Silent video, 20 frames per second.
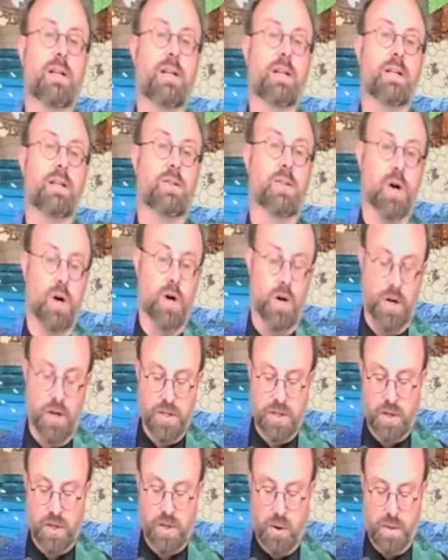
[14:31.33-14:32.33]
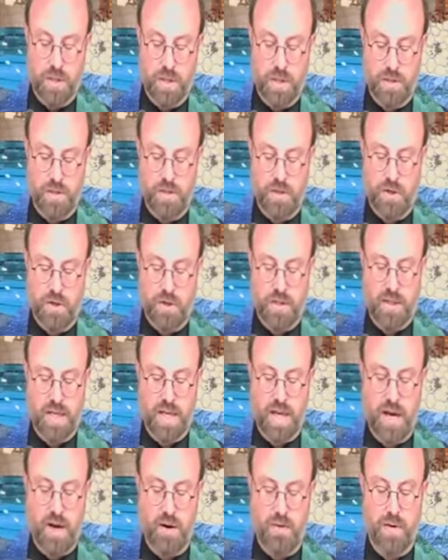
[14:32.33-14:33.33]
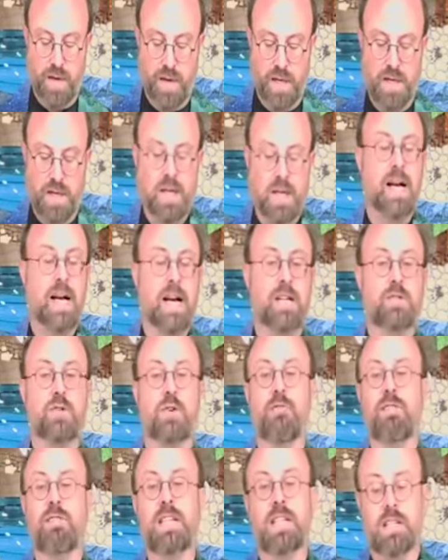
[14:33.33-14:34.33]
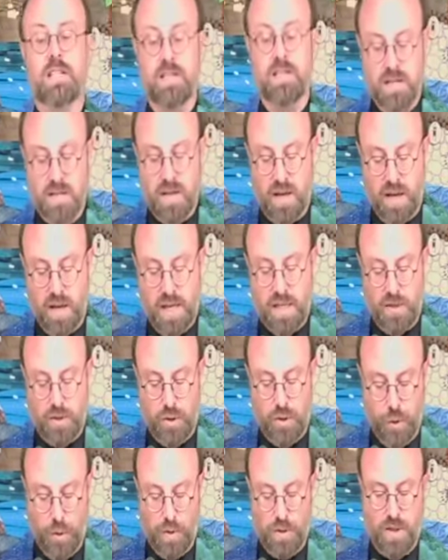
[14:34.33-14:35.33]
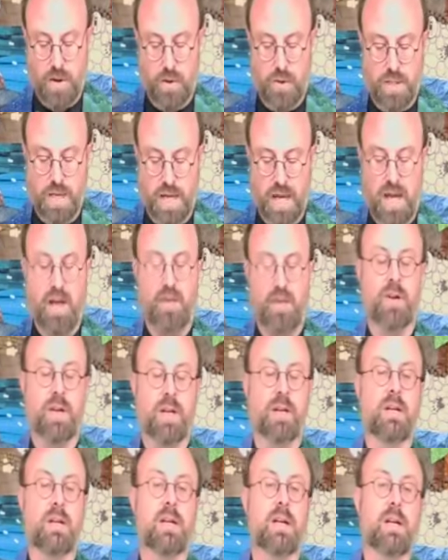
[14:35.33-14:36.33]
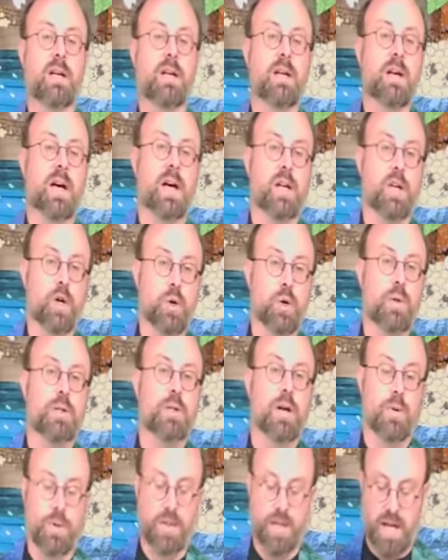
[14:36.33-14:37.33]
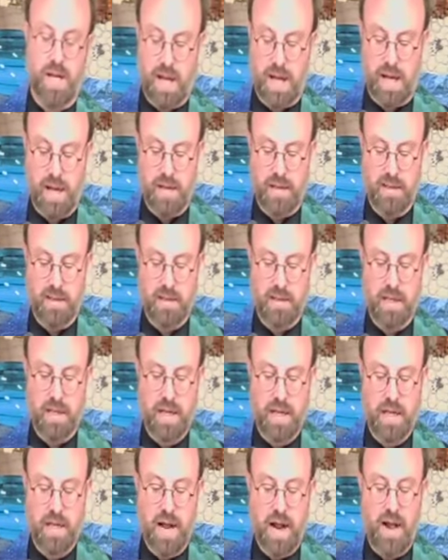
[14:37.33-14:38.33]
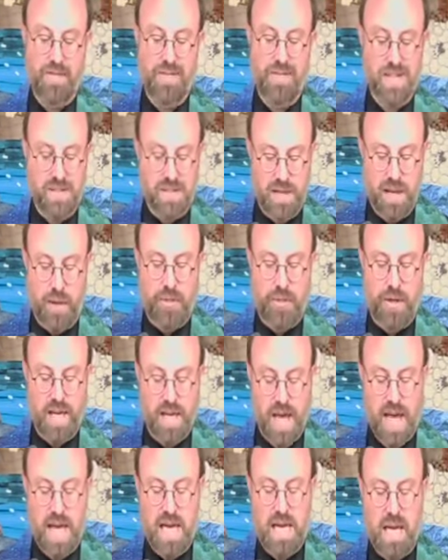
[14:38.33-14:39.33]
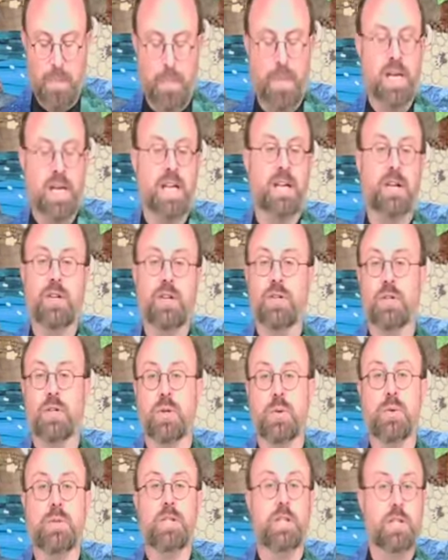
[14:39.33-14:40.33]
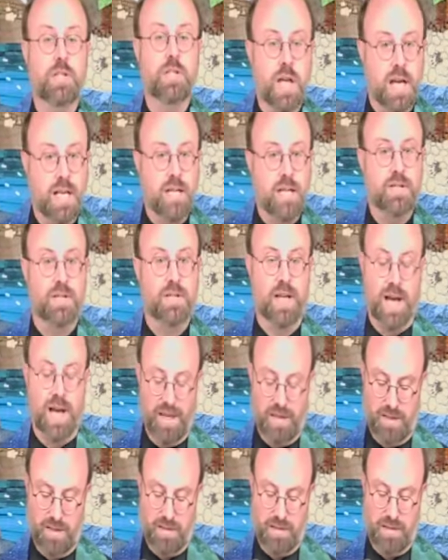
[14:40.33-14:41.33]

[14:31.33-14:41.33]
God, according to John Calvin, has already decided who'll go to heaven and who'll go to hell, and there's nothing anybody can do to change that.